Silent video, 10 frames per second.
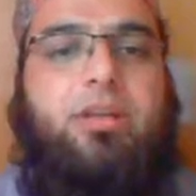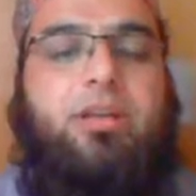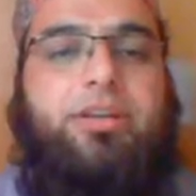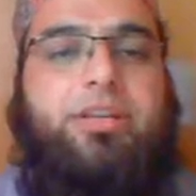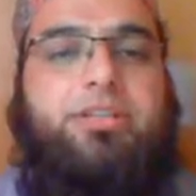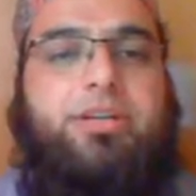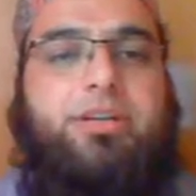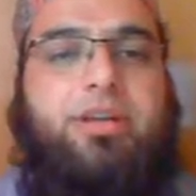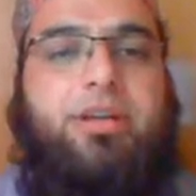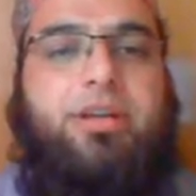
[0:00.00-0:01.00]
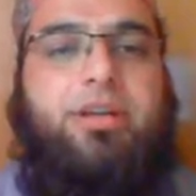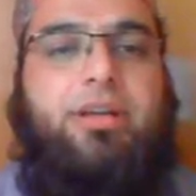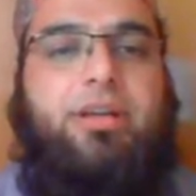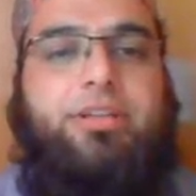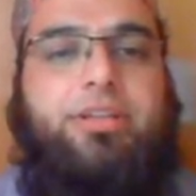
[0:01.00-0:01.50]
reagent
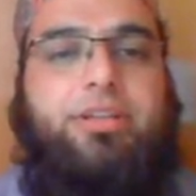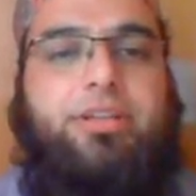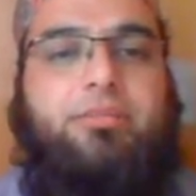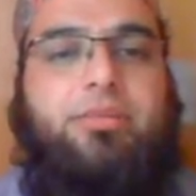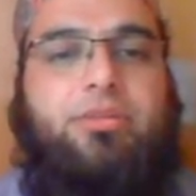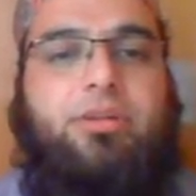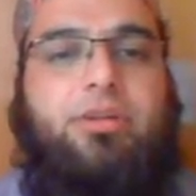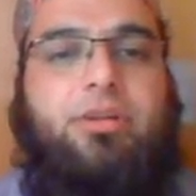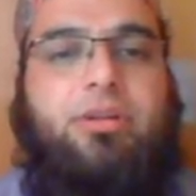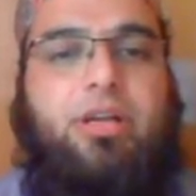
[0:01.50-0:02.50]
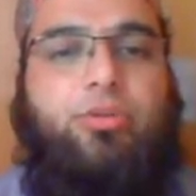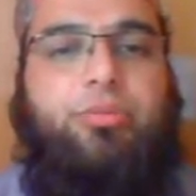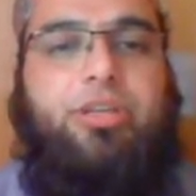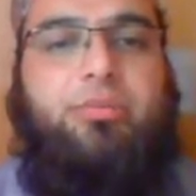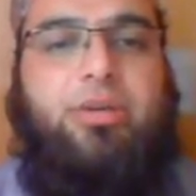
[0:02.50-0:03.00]
lithium
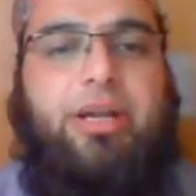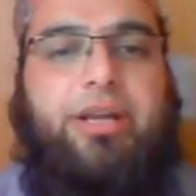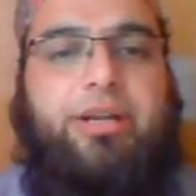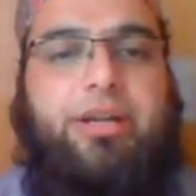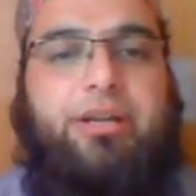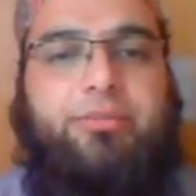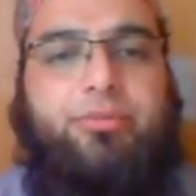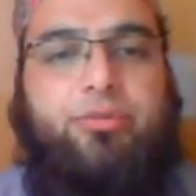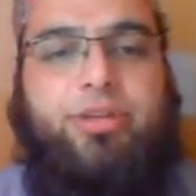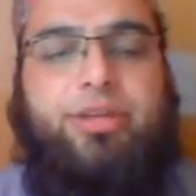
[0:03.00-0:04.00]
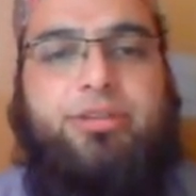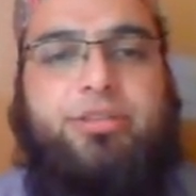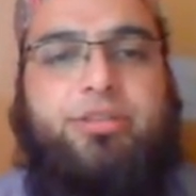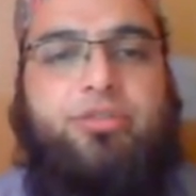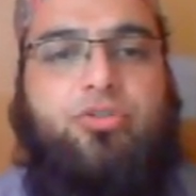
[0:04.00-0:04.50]
aluminum hydride. Okay,
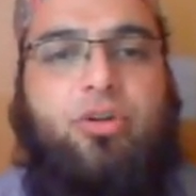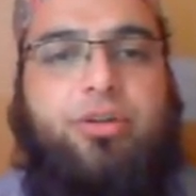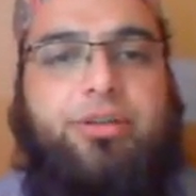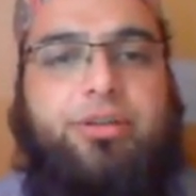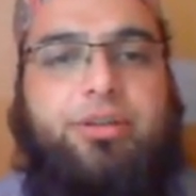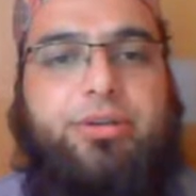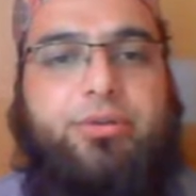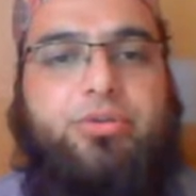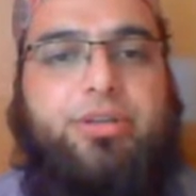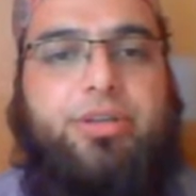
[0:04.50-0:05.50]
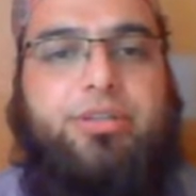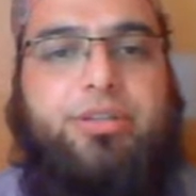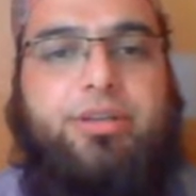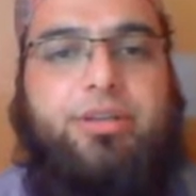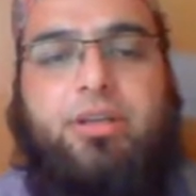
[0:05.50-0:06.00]
this is a strong reducing
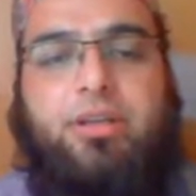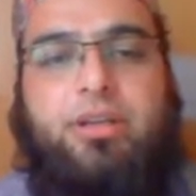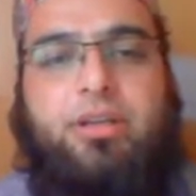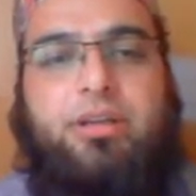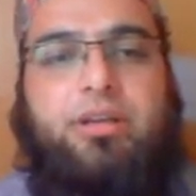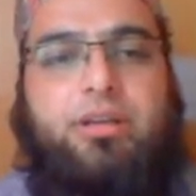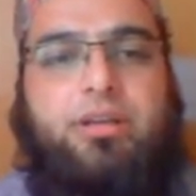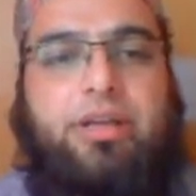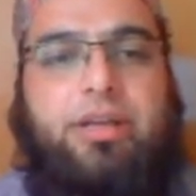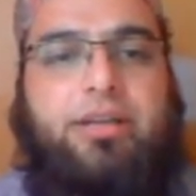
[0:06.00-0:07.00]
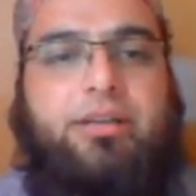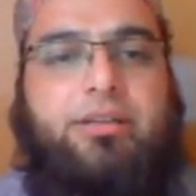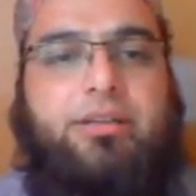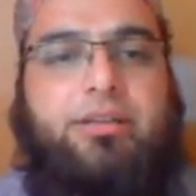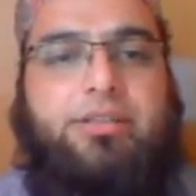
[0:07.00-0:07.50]
agent, and
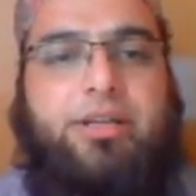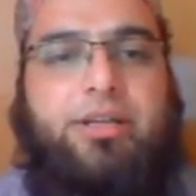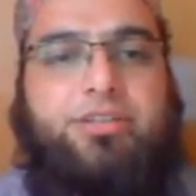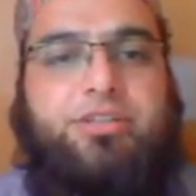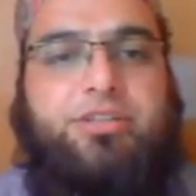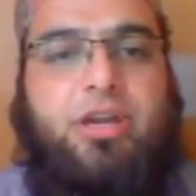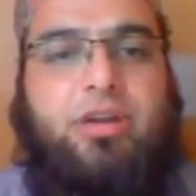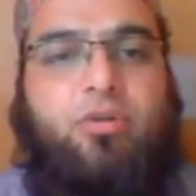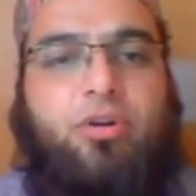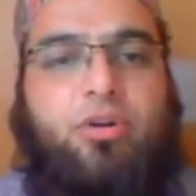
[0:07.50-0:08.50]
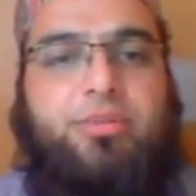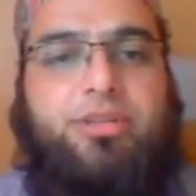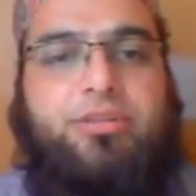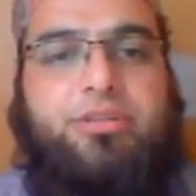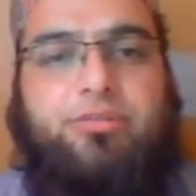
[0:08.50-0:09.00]
in the second step we have water,
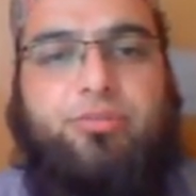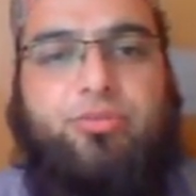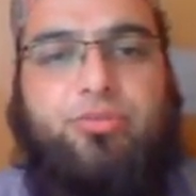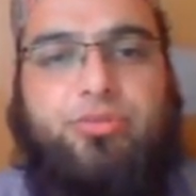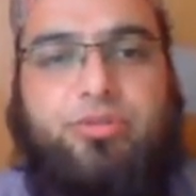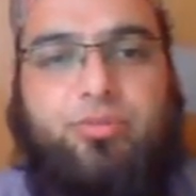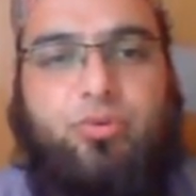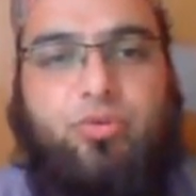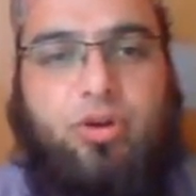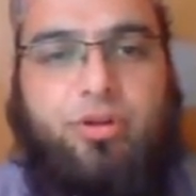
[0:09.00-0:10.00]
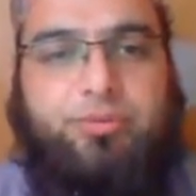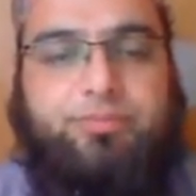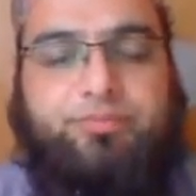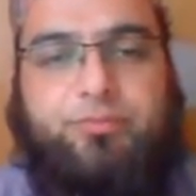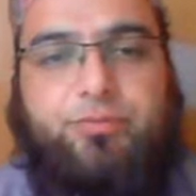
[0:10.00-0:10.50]
means this will produce the proton.
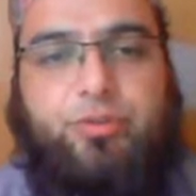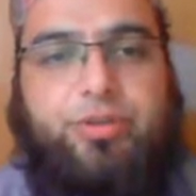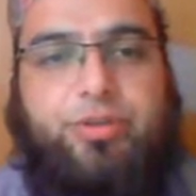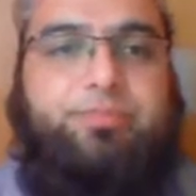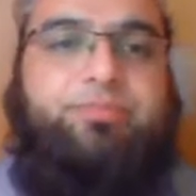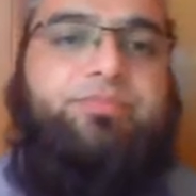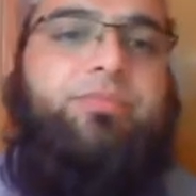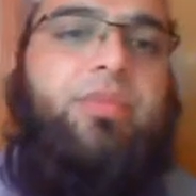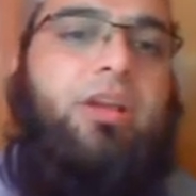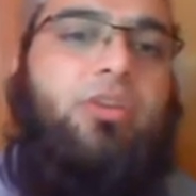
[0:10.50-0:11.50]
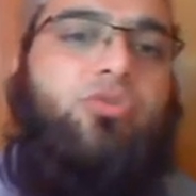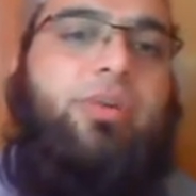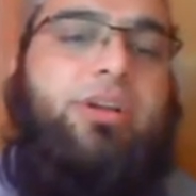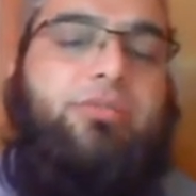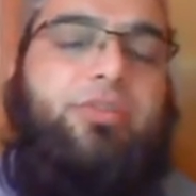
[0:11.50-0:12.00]
Okay, so
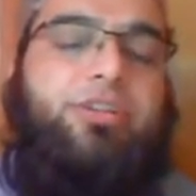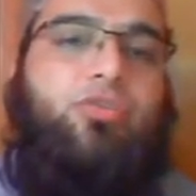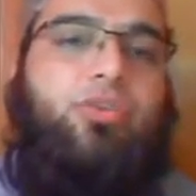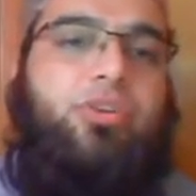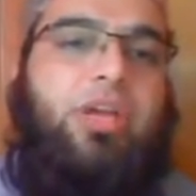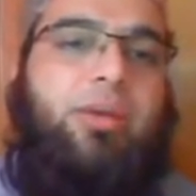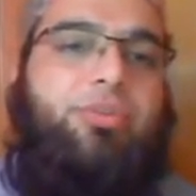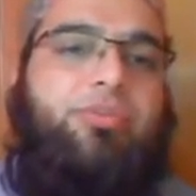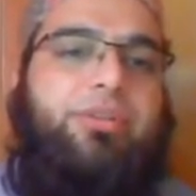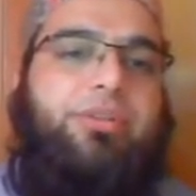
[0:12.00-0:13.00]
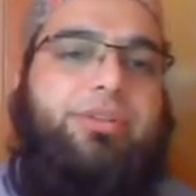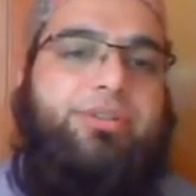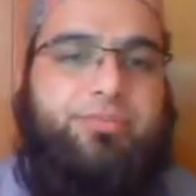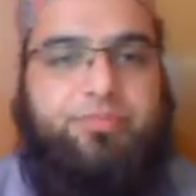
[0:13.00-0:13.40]
what is going to happen with this?